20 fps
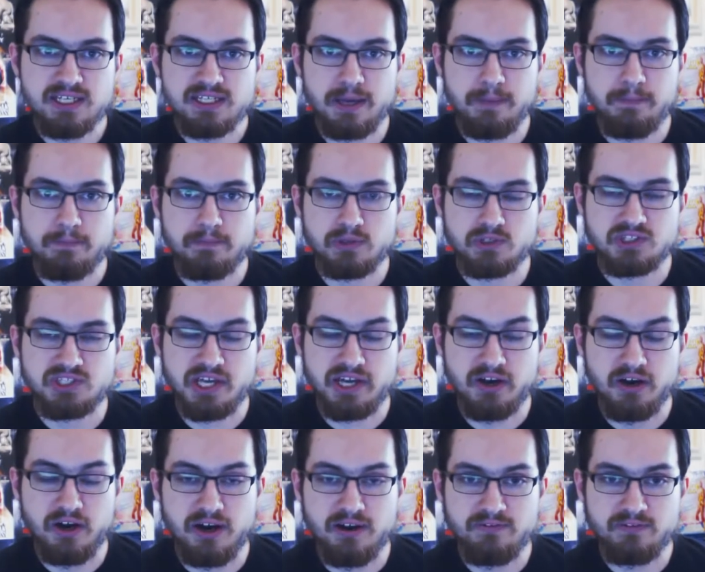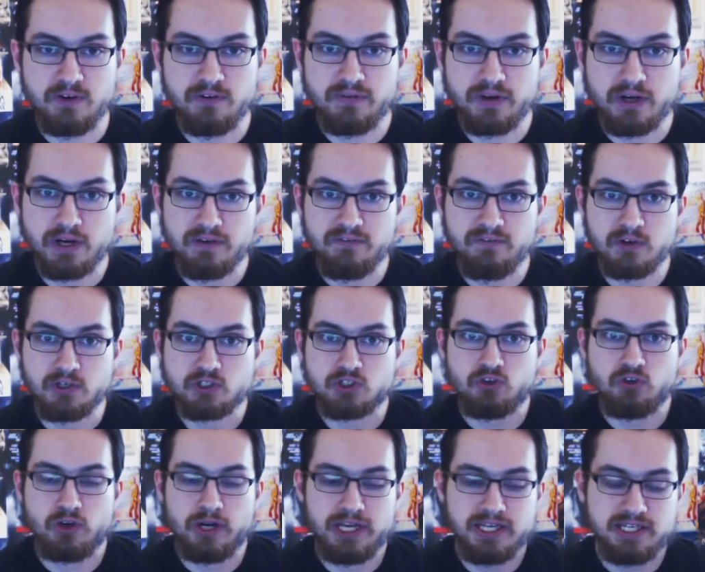10% off your very first
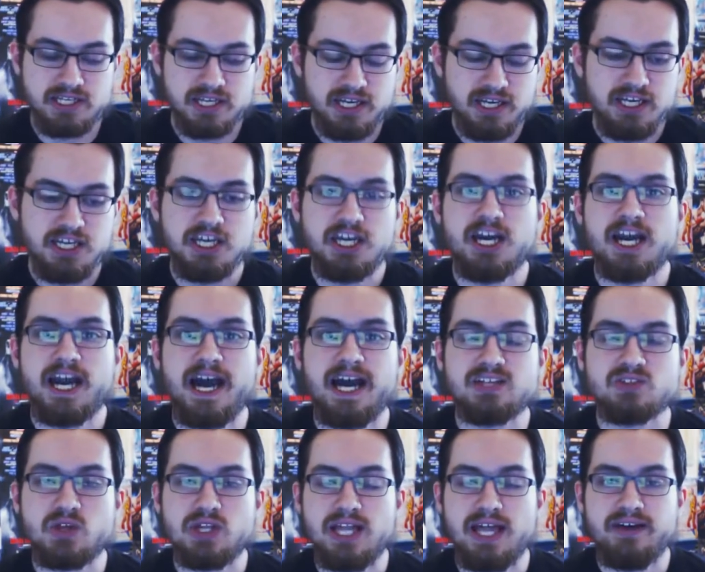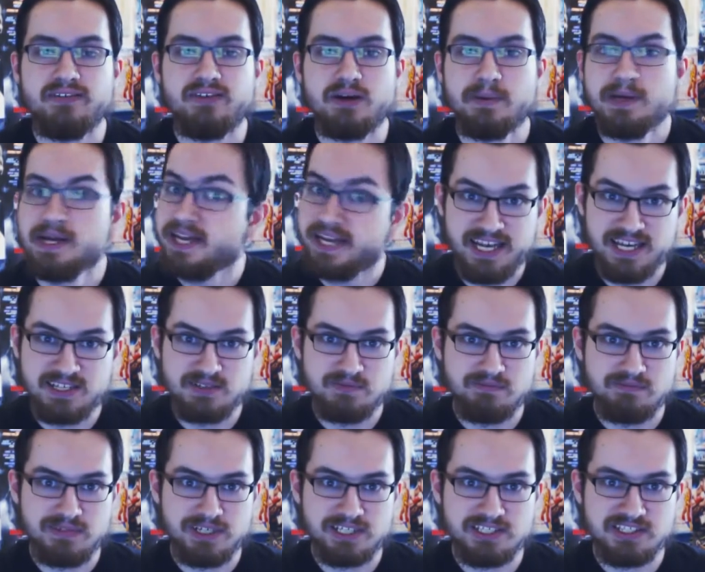crate. You guys will love them as
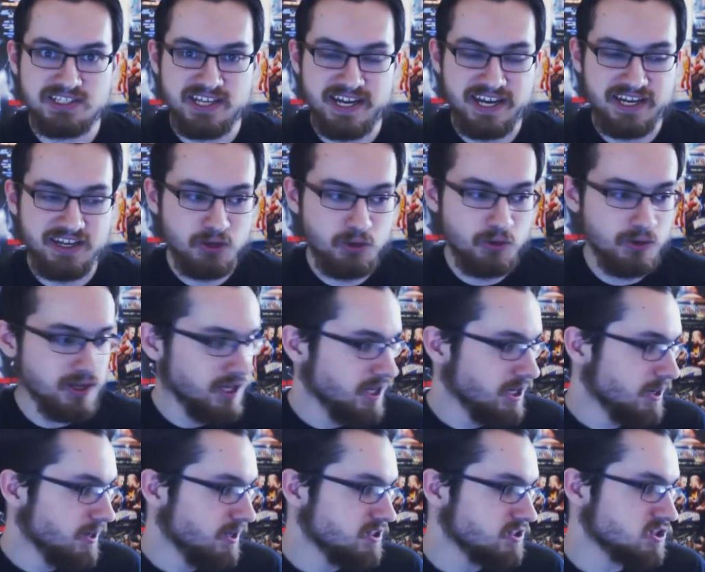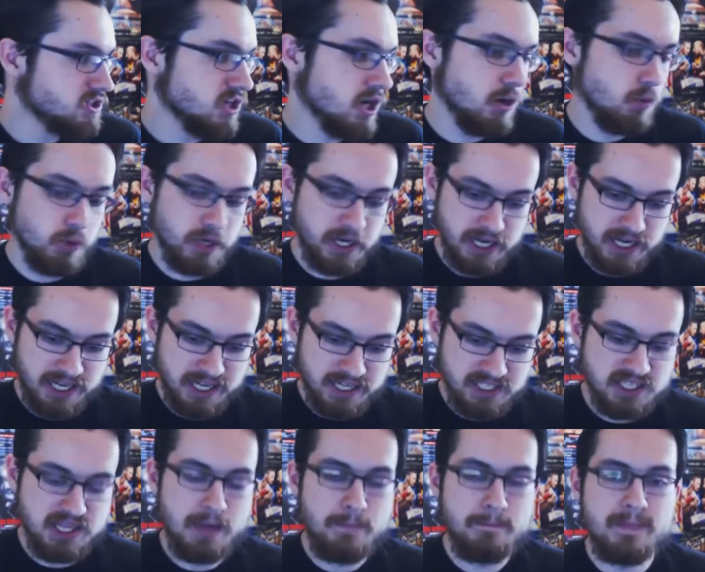much as I do. So we're going to
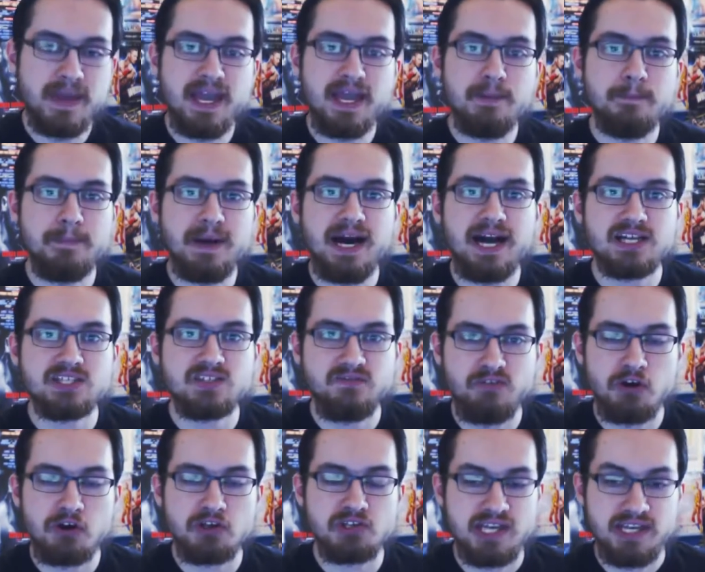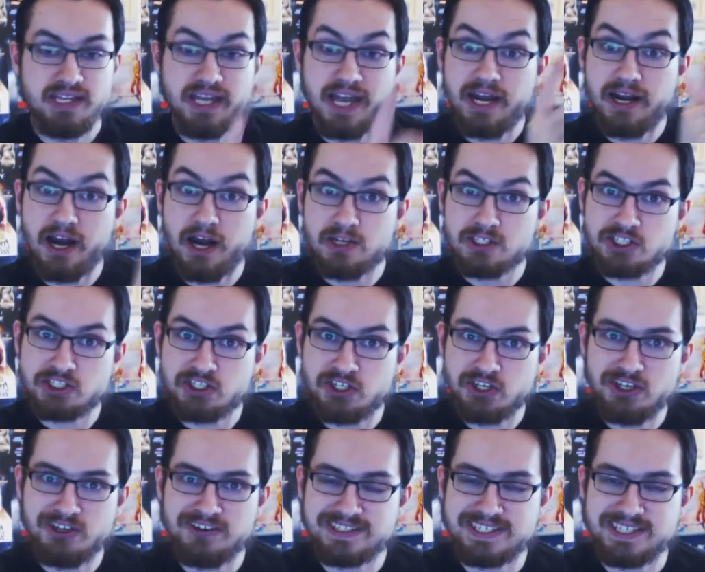get to the main box first, and then I'll show
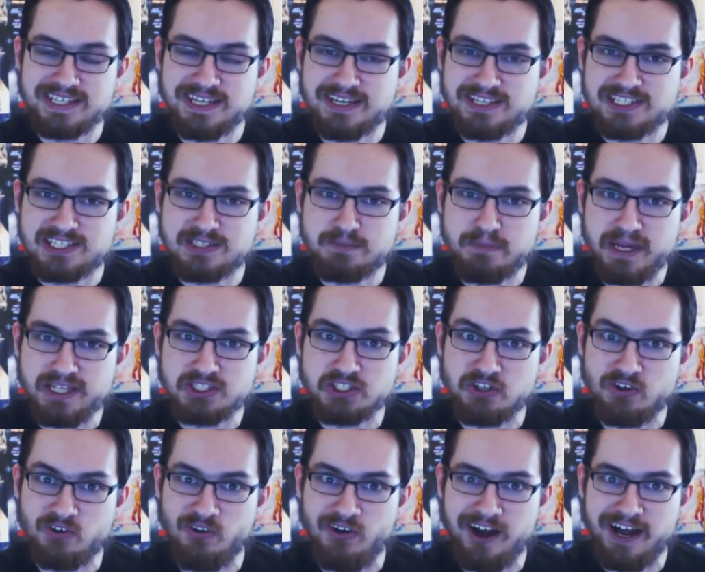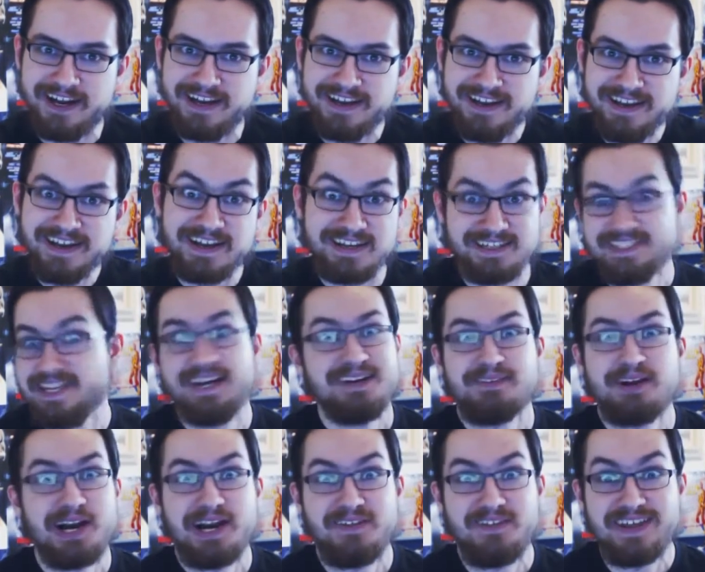you what's in the special one, because
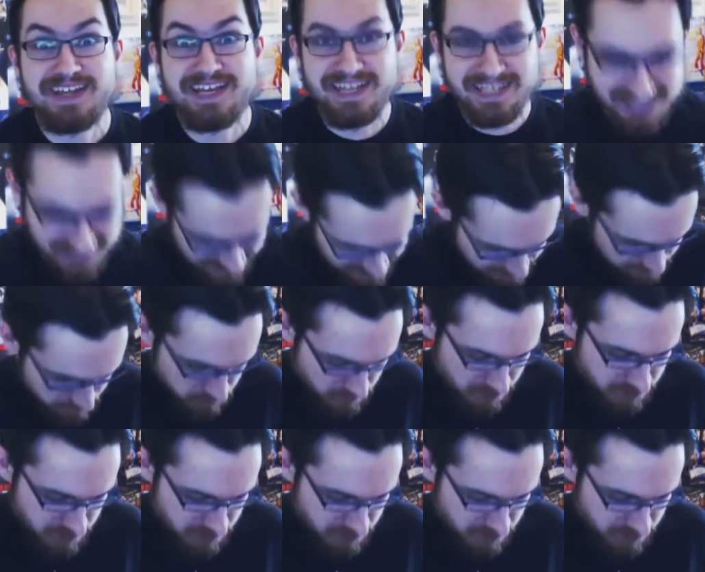I'm ready for this.